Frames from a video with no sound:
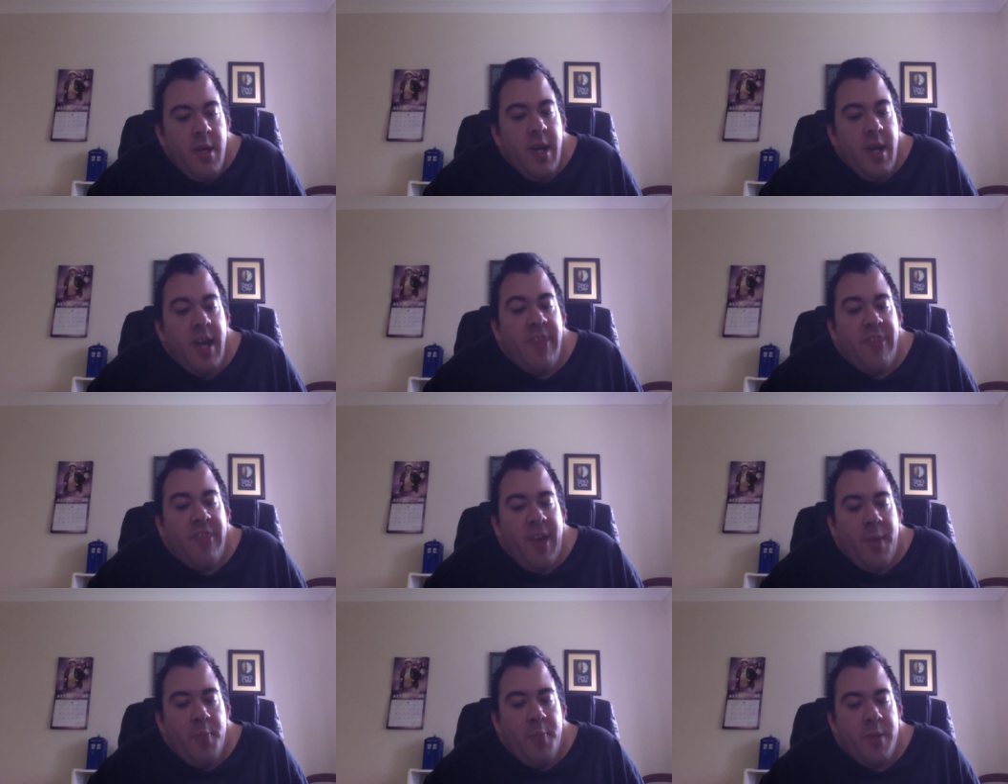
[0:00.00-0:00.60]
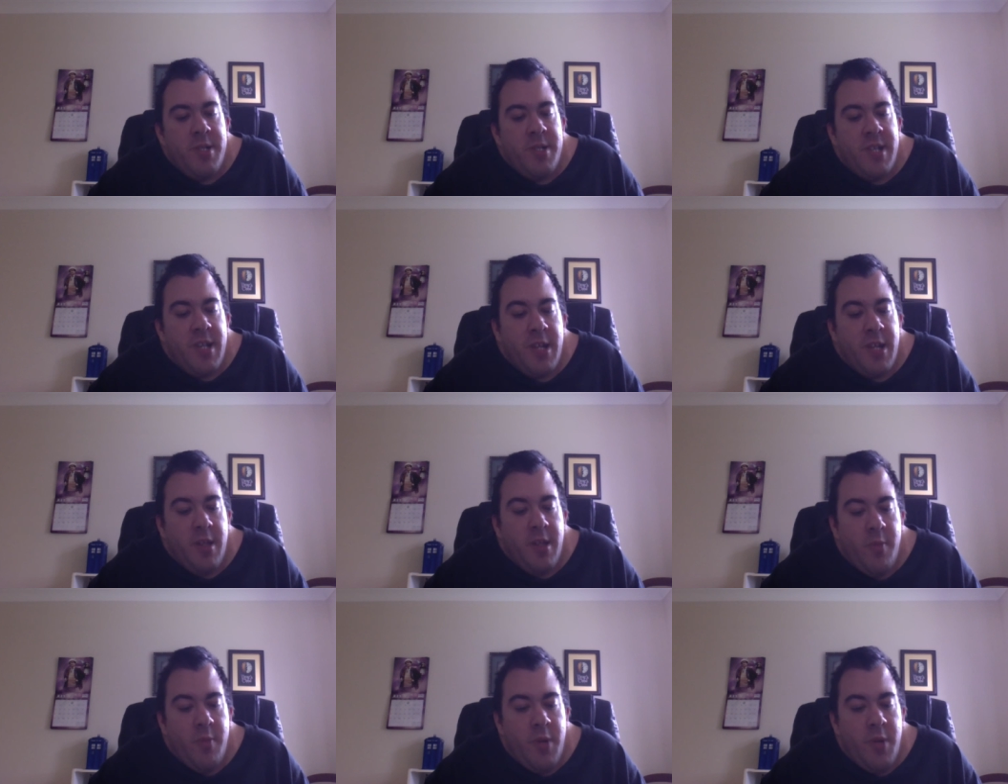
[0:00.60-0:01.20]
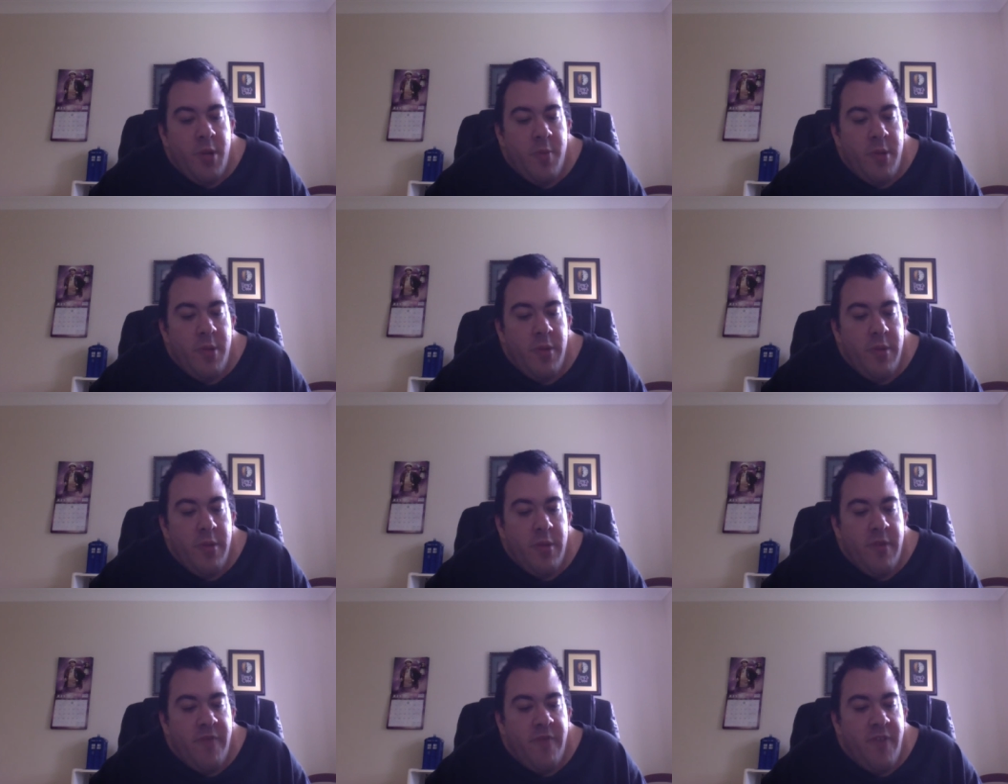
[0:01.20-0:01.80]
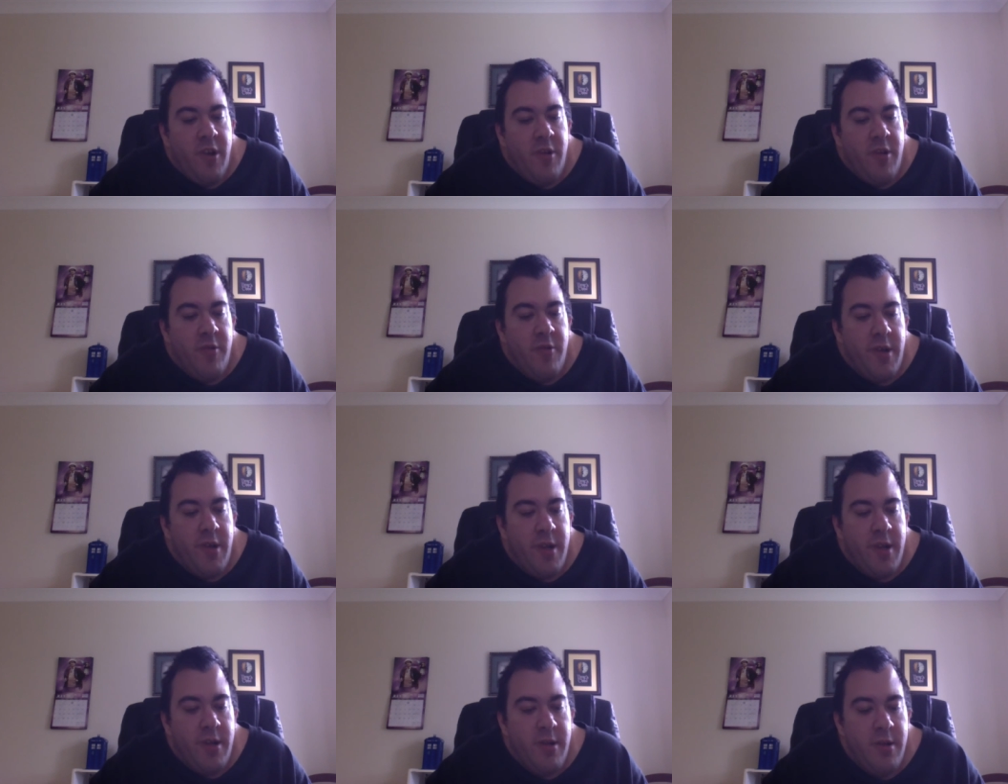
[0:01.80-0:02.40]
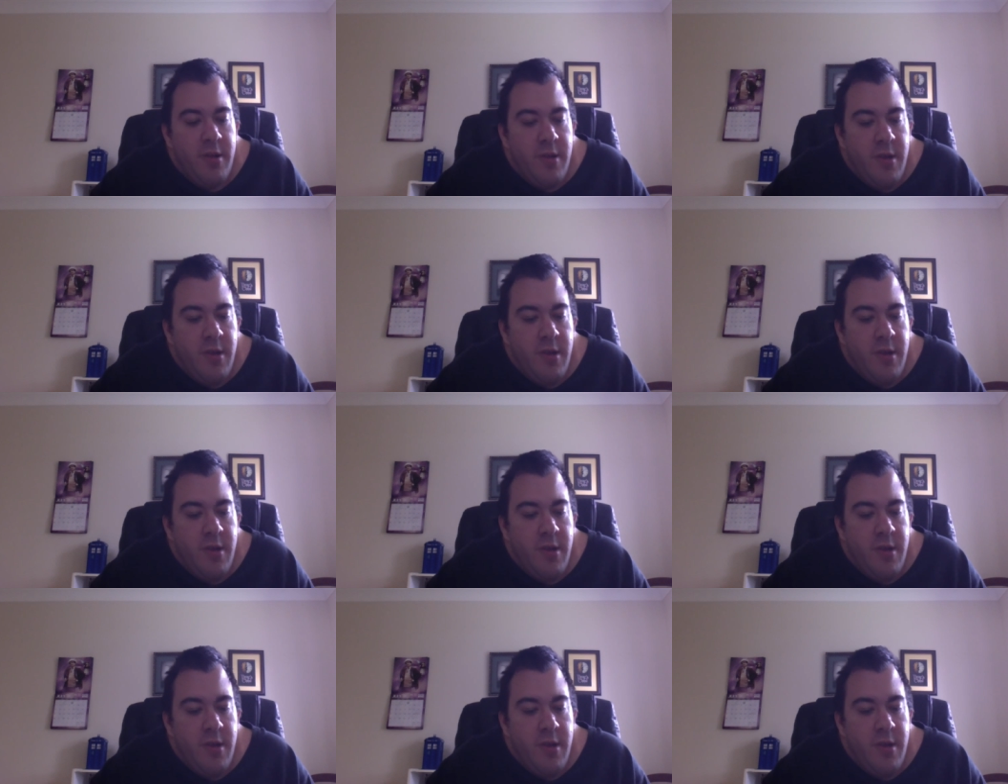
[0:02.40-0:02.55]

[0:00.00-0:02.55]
At that particular moment, the phone rang.